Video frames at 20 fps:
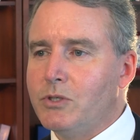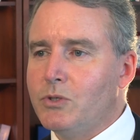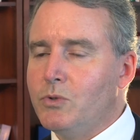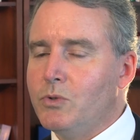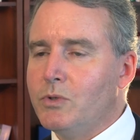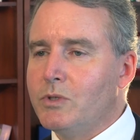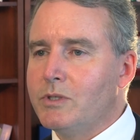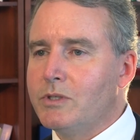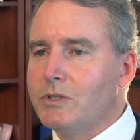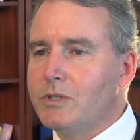
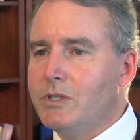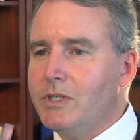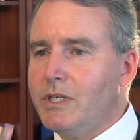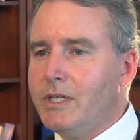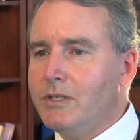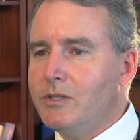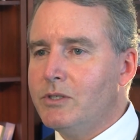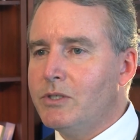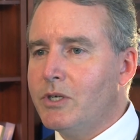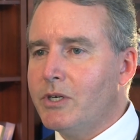schools
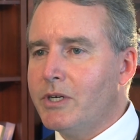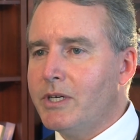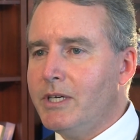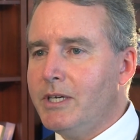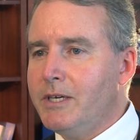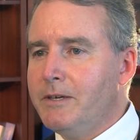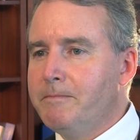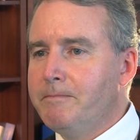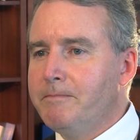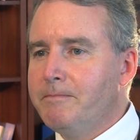in
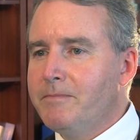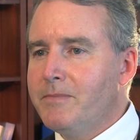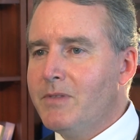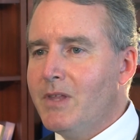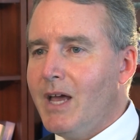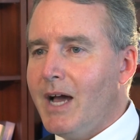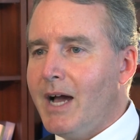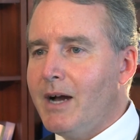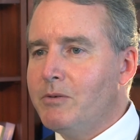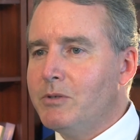Turkey,
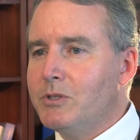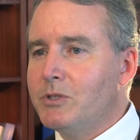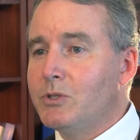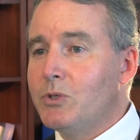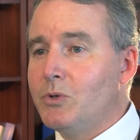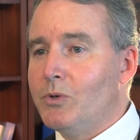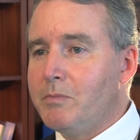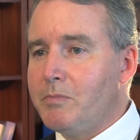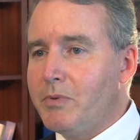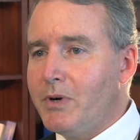I was
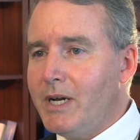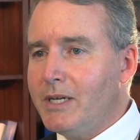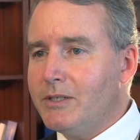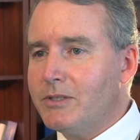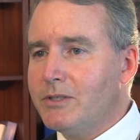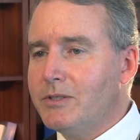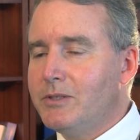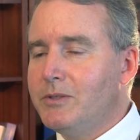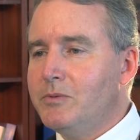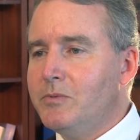so
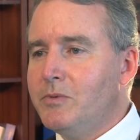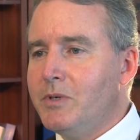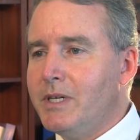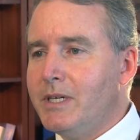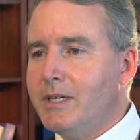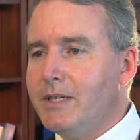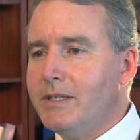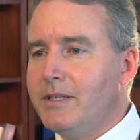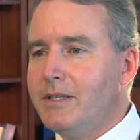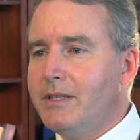impressed
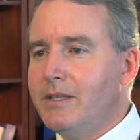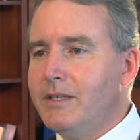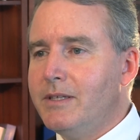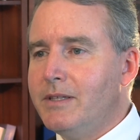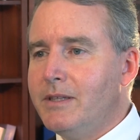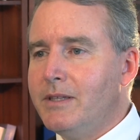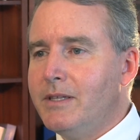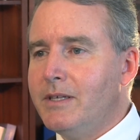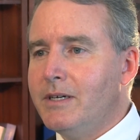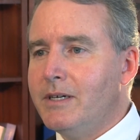with
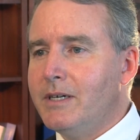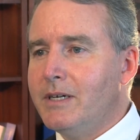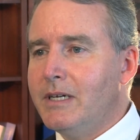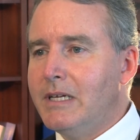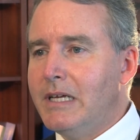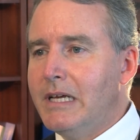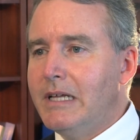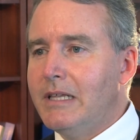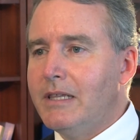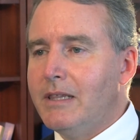the
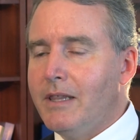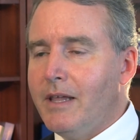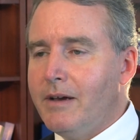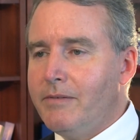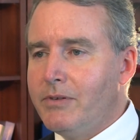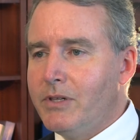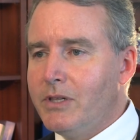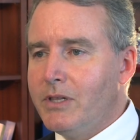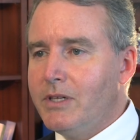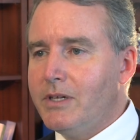
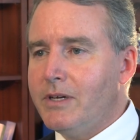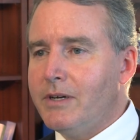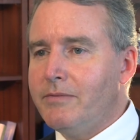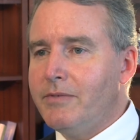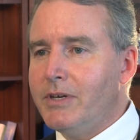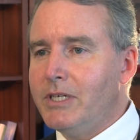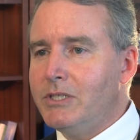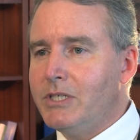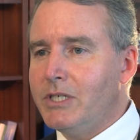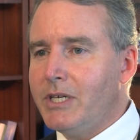level
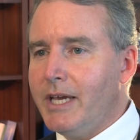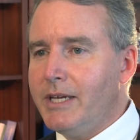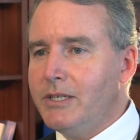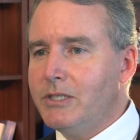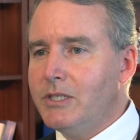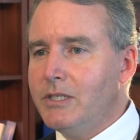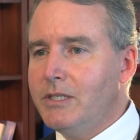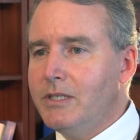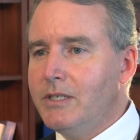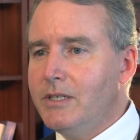of
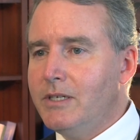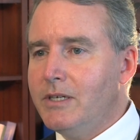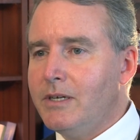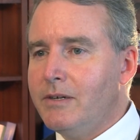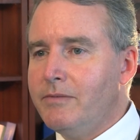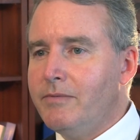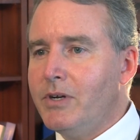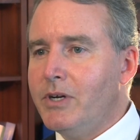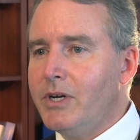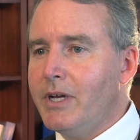education,
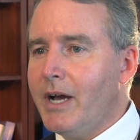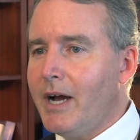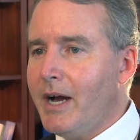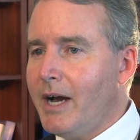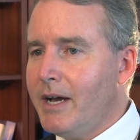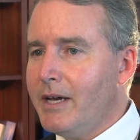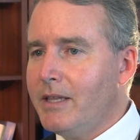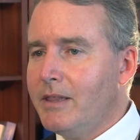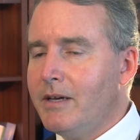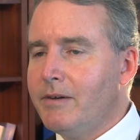a very
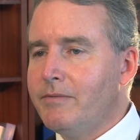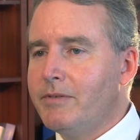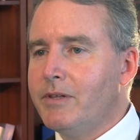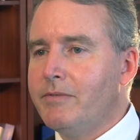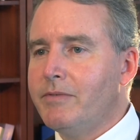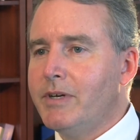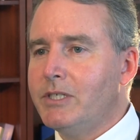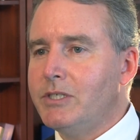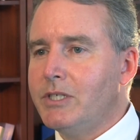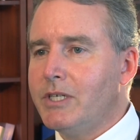high level
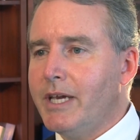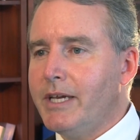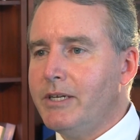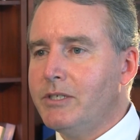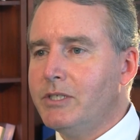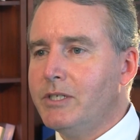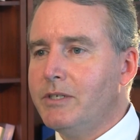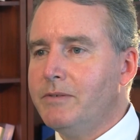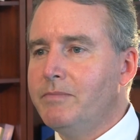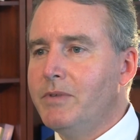of
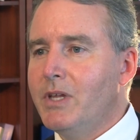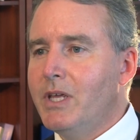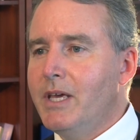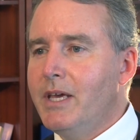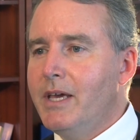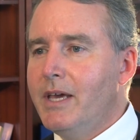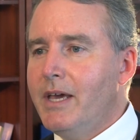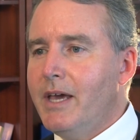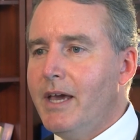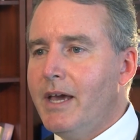education,
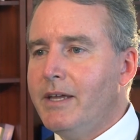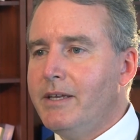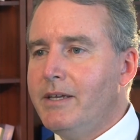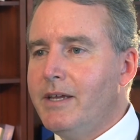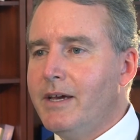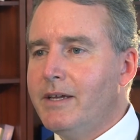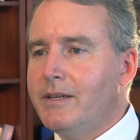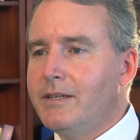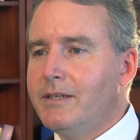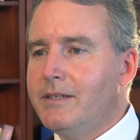and
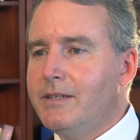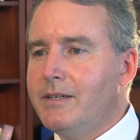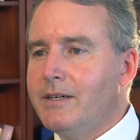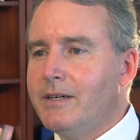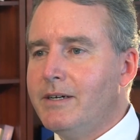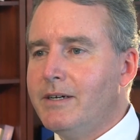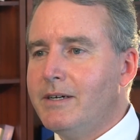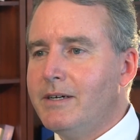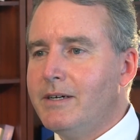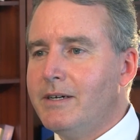yet
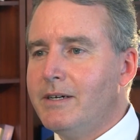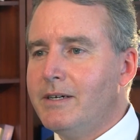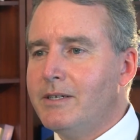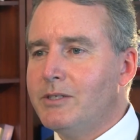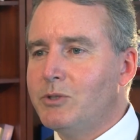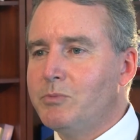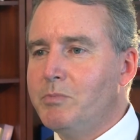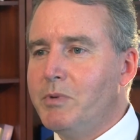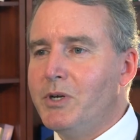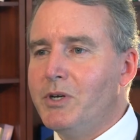a
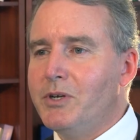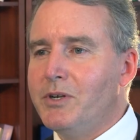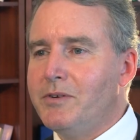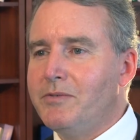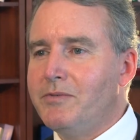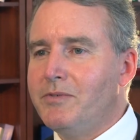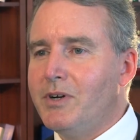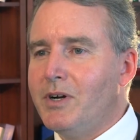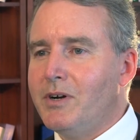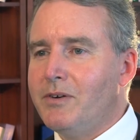spirit
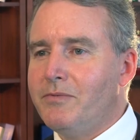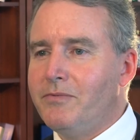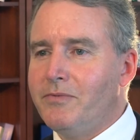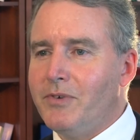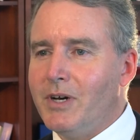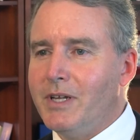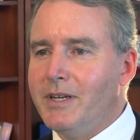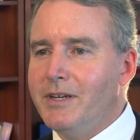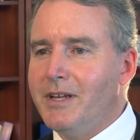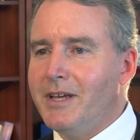of
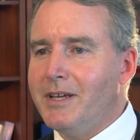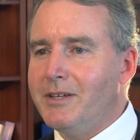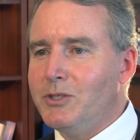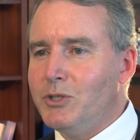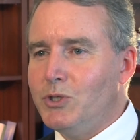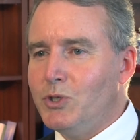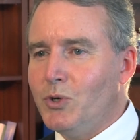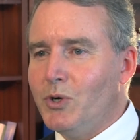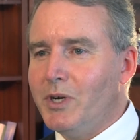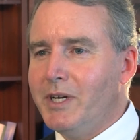fun
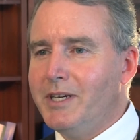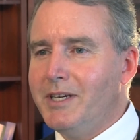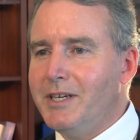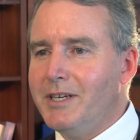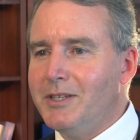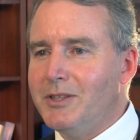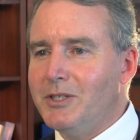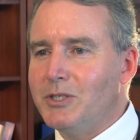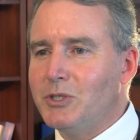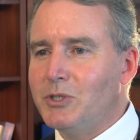and joy
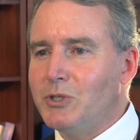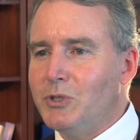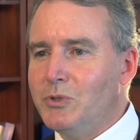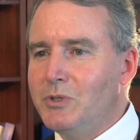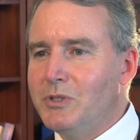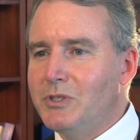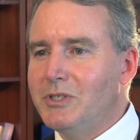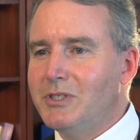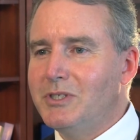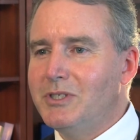in the
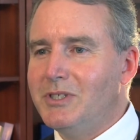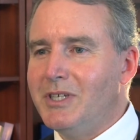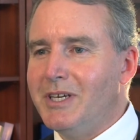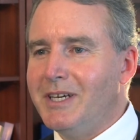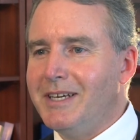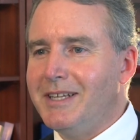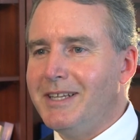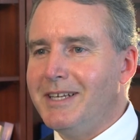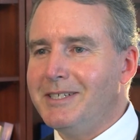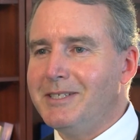students.
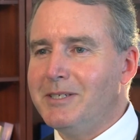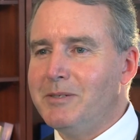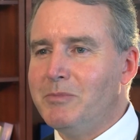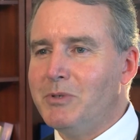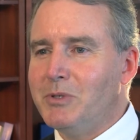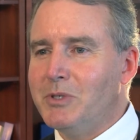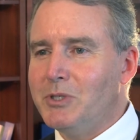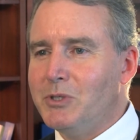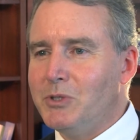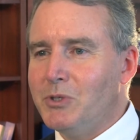They
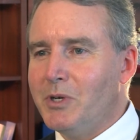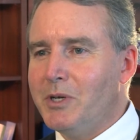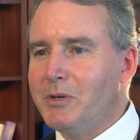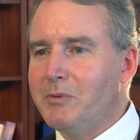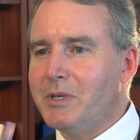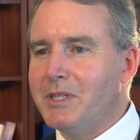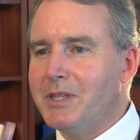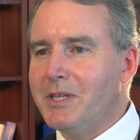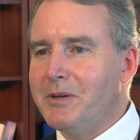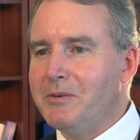seemed to enjoy
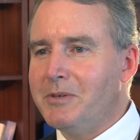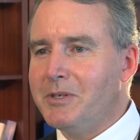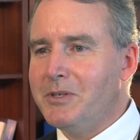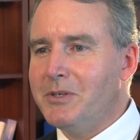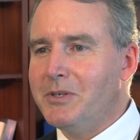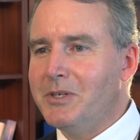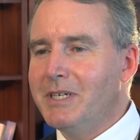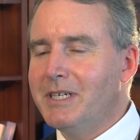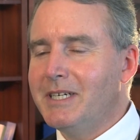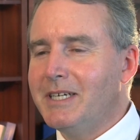what they were
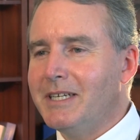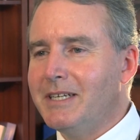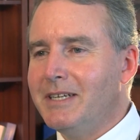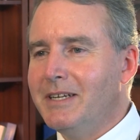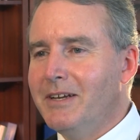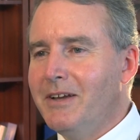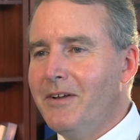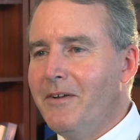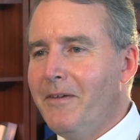doing, and